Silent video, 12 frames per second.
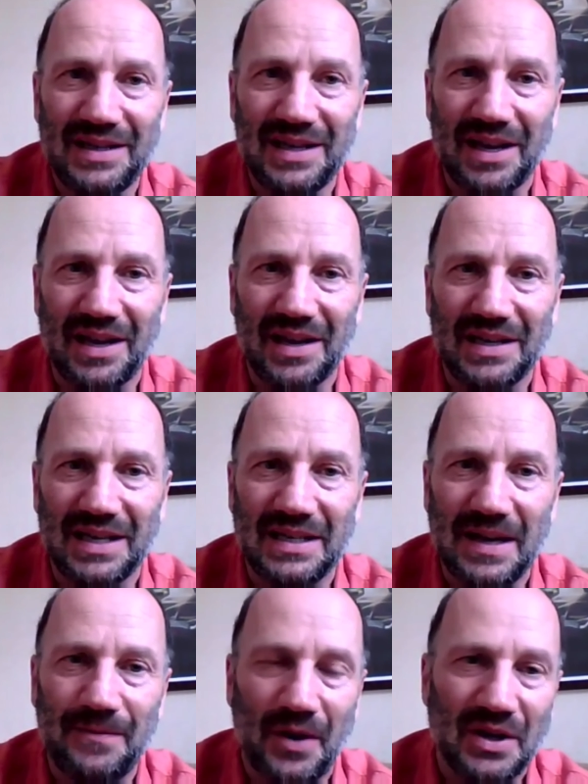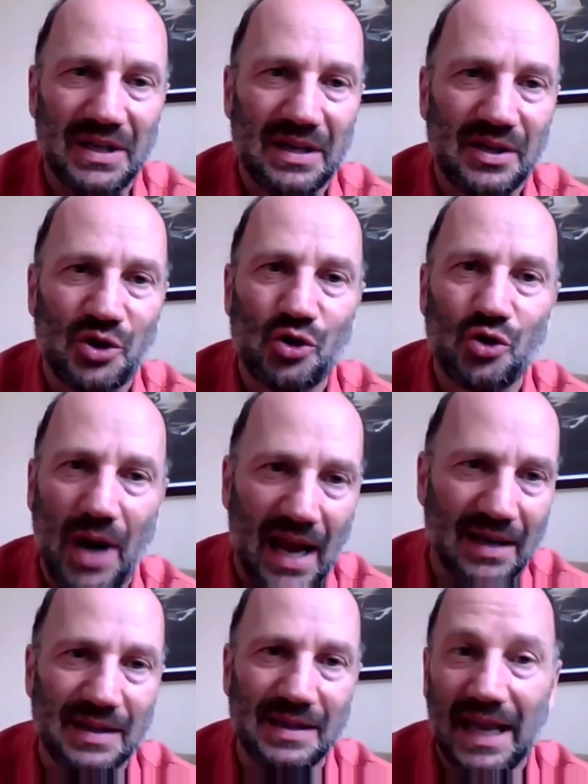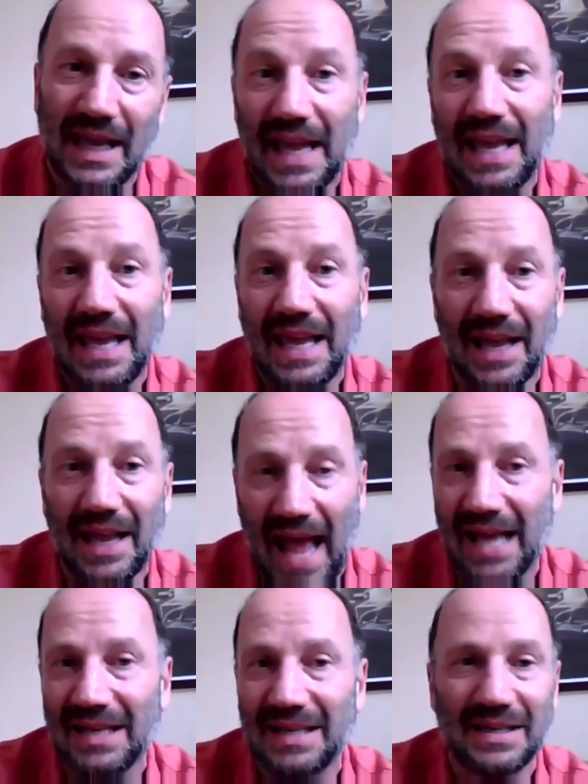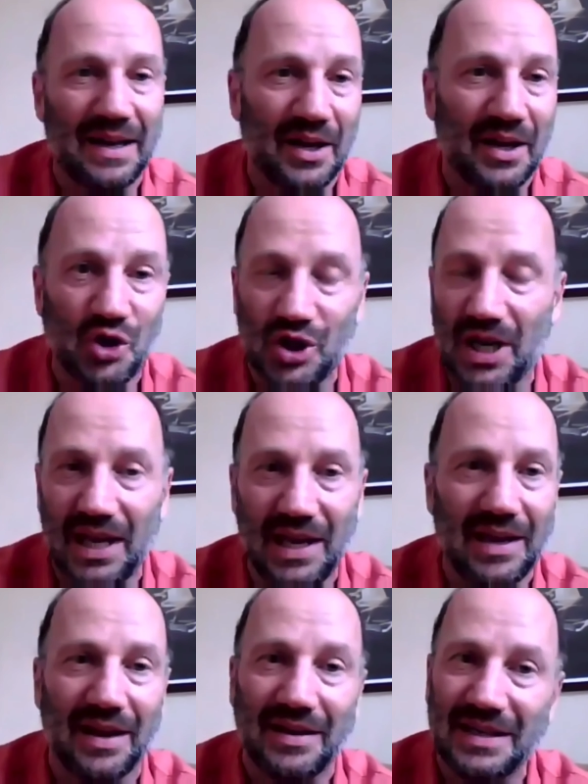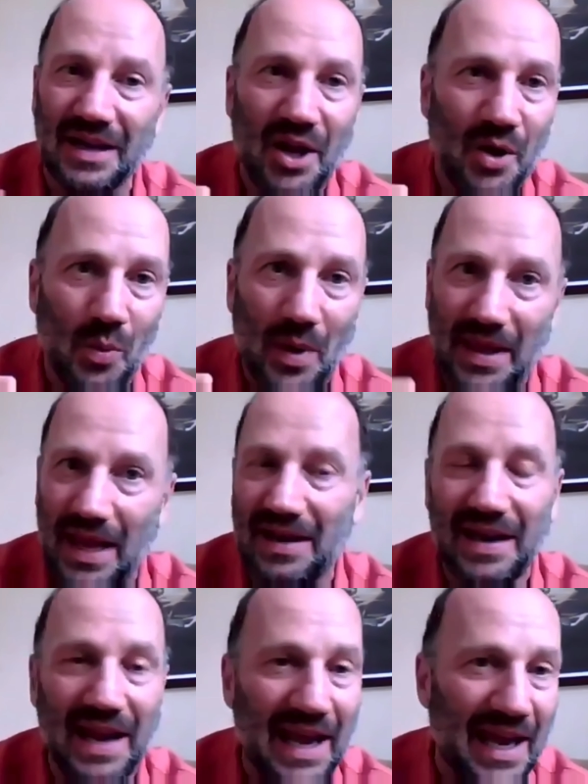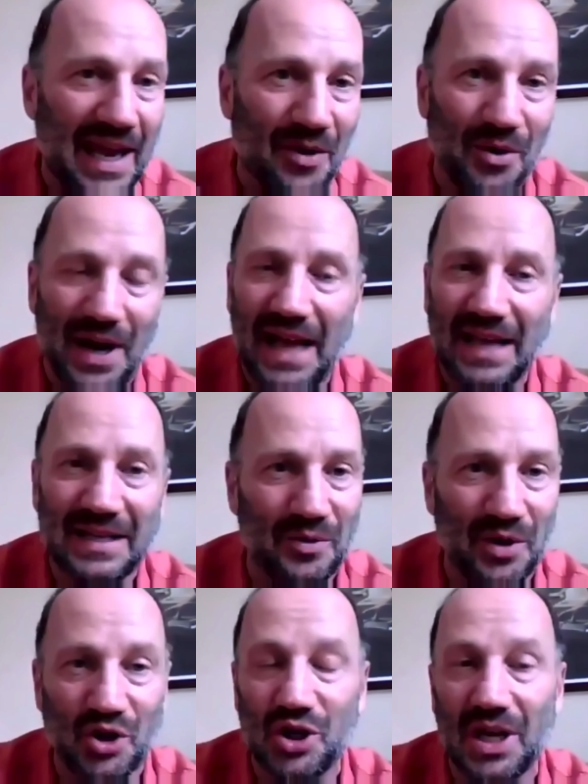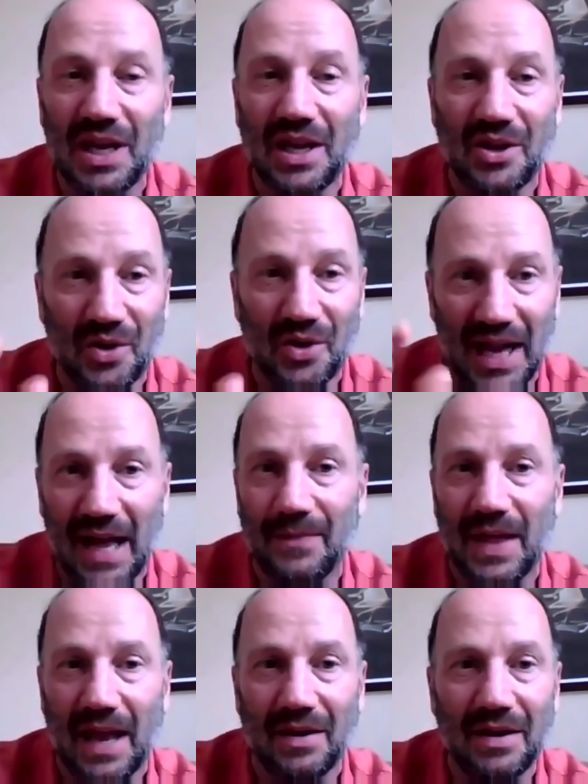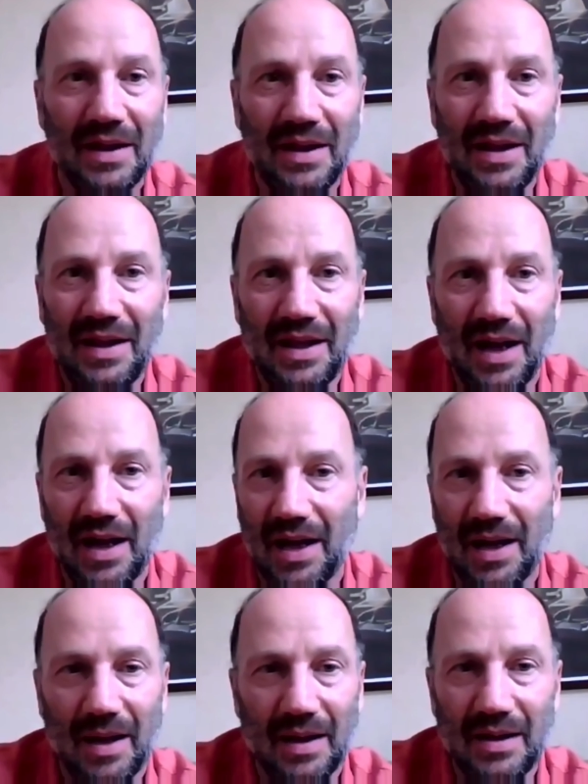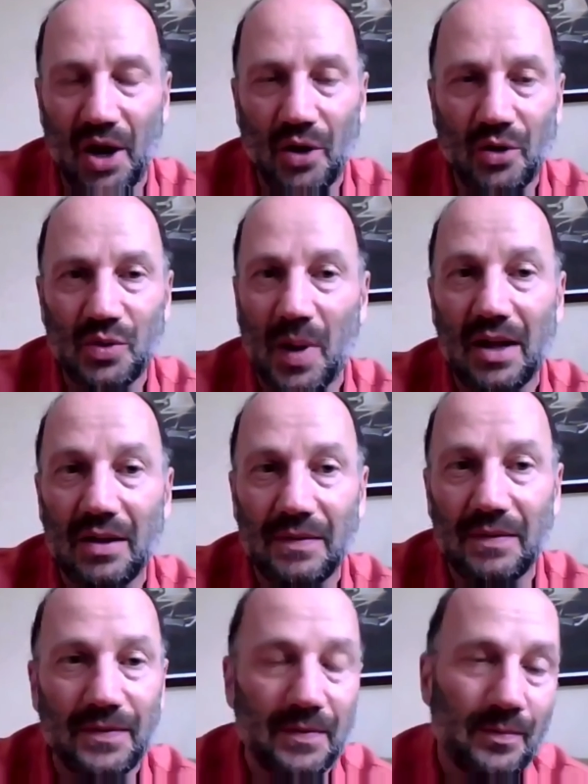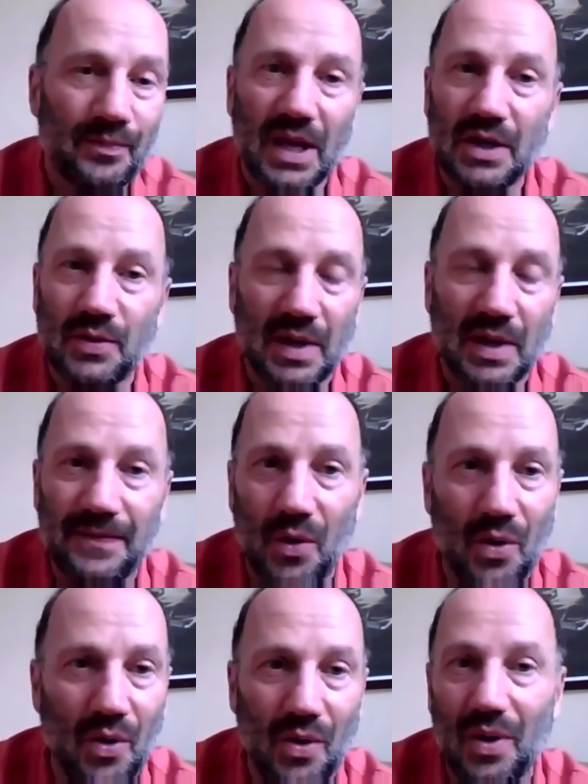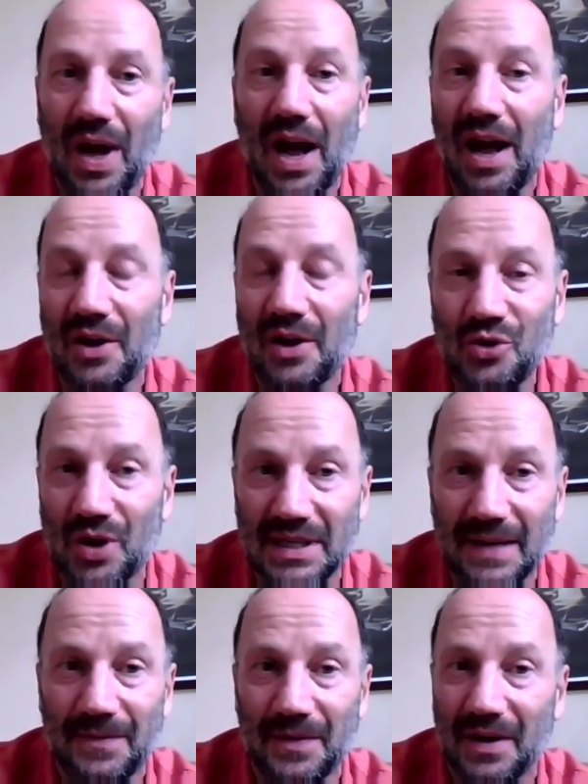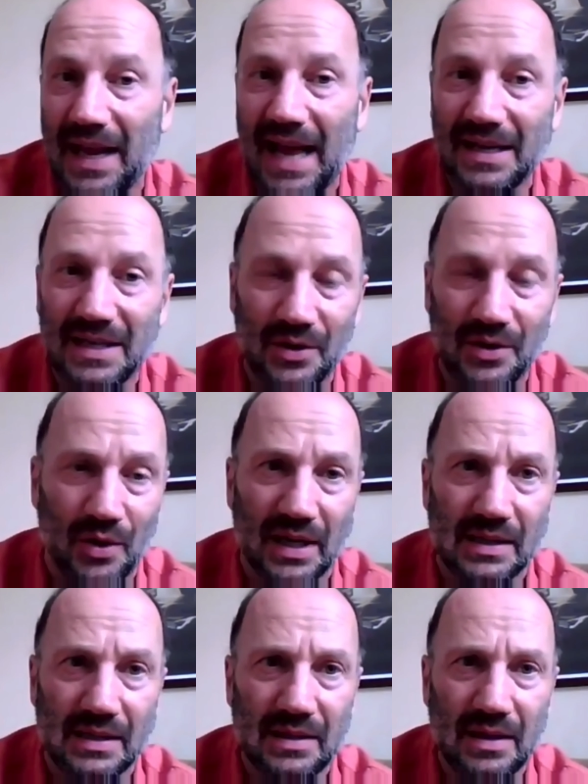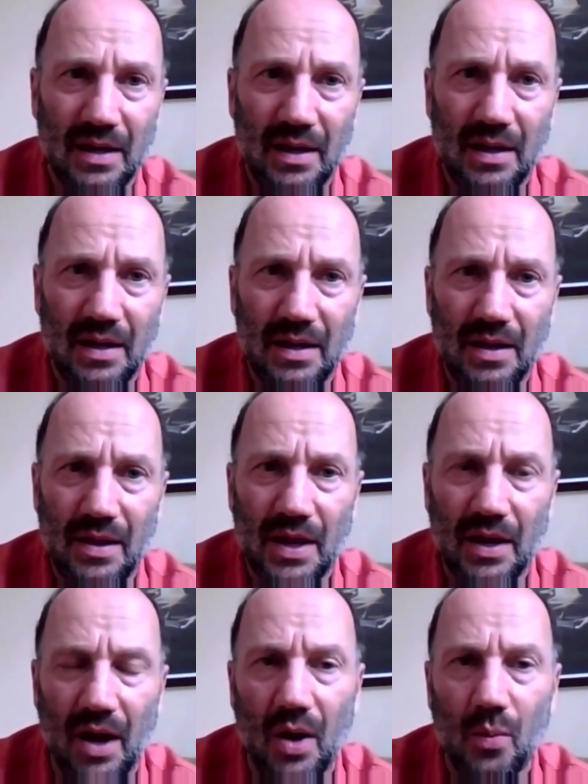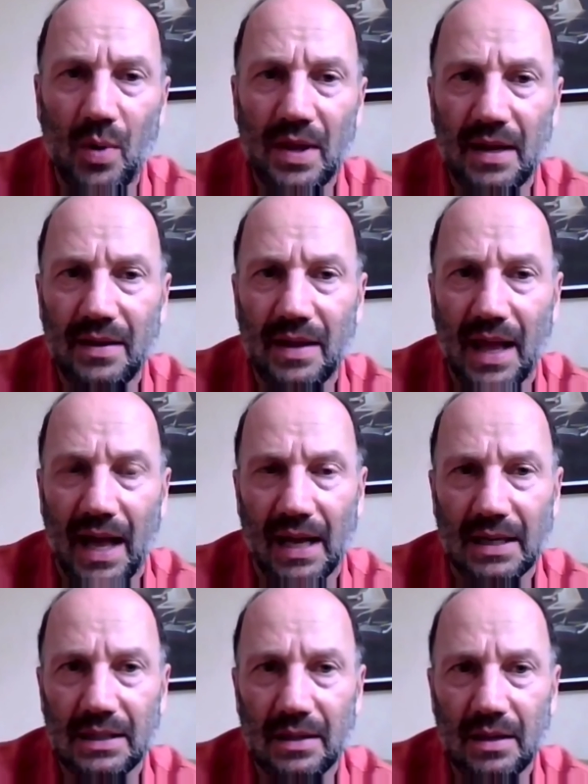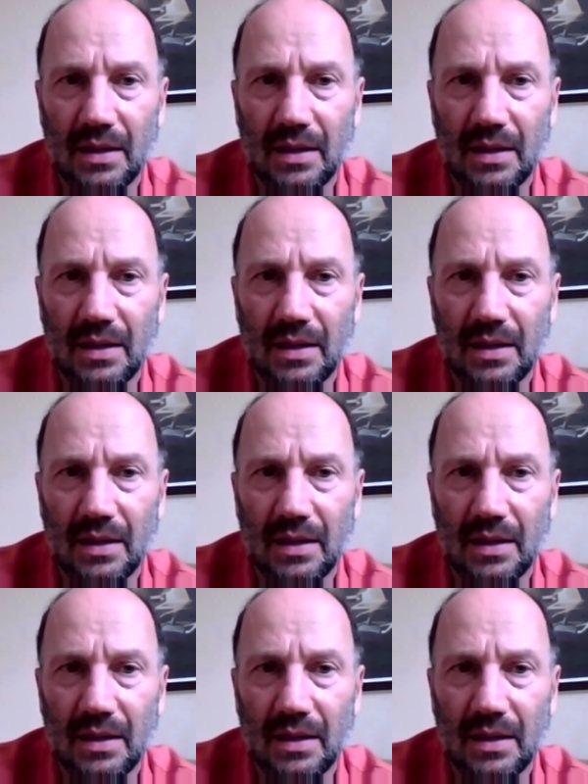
the different strands, E and S and a G, and within E or an S or a G, you can have then 12, 24, 100 different categories that are within that.